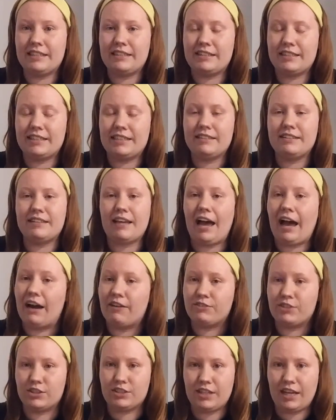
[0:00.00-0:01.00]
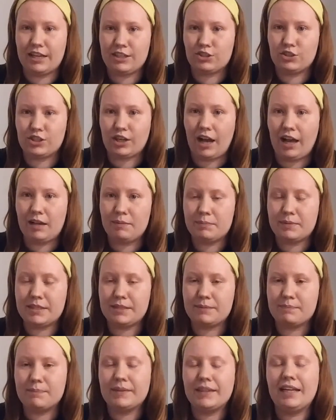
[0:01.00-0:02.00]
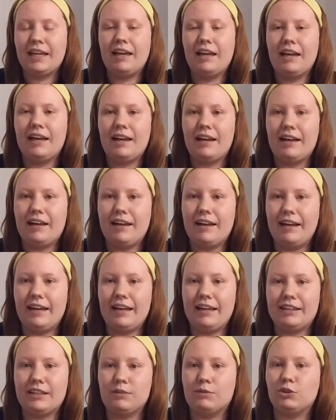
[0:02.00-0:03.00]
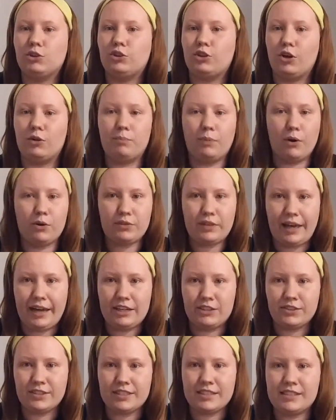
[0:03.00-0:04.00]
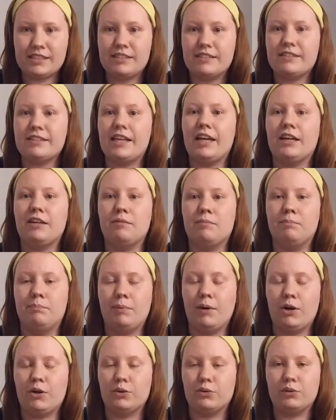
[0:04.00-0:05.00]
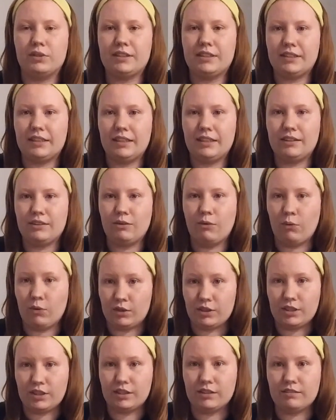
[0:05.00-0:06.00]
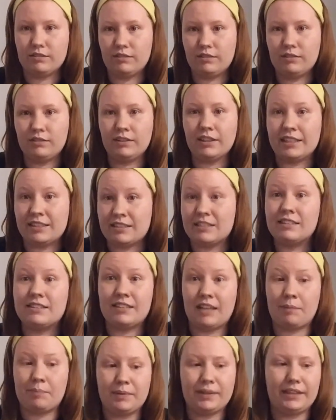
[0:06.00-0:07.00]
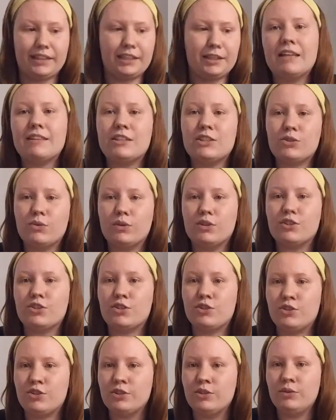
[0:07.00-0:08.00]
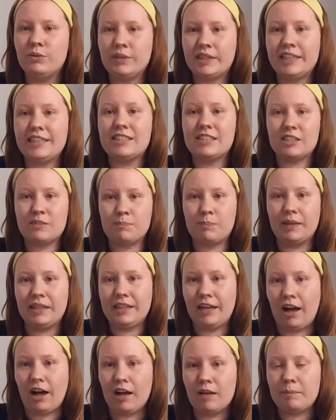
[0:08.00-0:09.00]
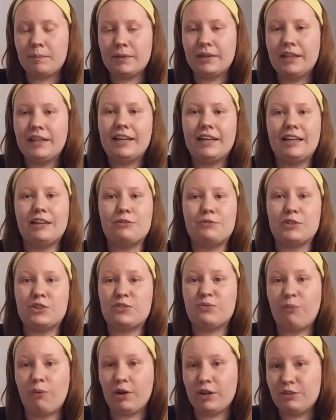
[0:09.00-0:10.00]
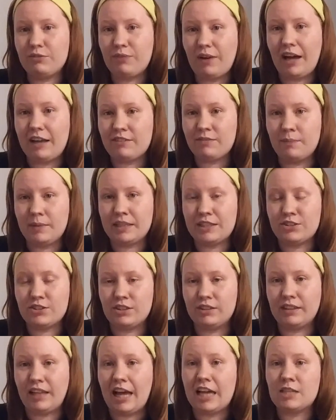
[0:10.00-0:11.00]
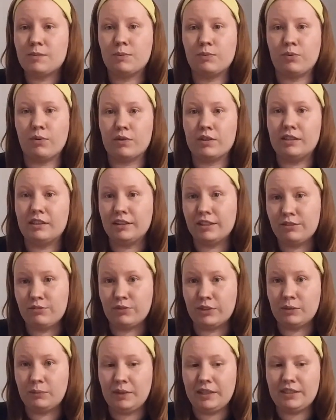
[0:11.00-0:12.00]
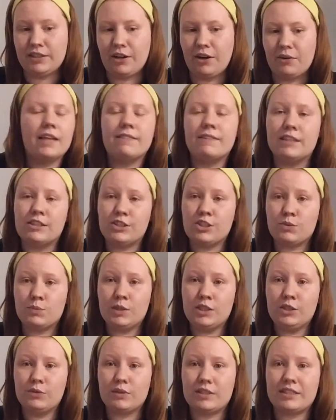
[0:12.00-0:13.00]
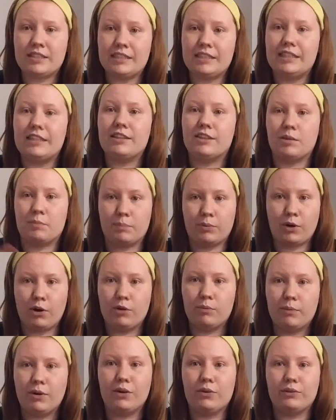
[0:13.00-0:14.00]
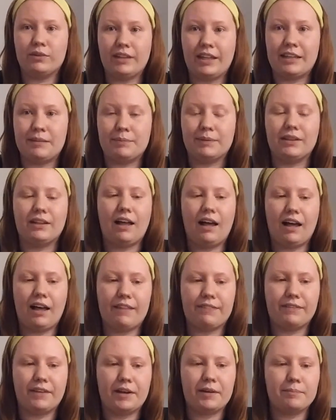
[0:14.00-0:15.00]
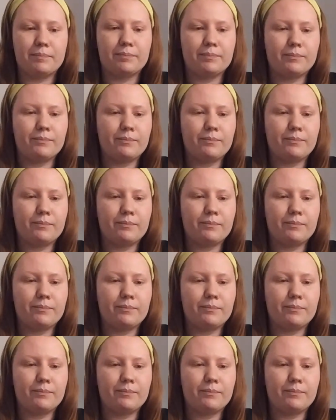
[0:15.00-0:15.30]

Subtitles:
these after 10 shops, and it will show both addresses and both order listed separately. These orders do get split up if it's 45 minutes or less before the delivery window. This is when you will see the promo label on them.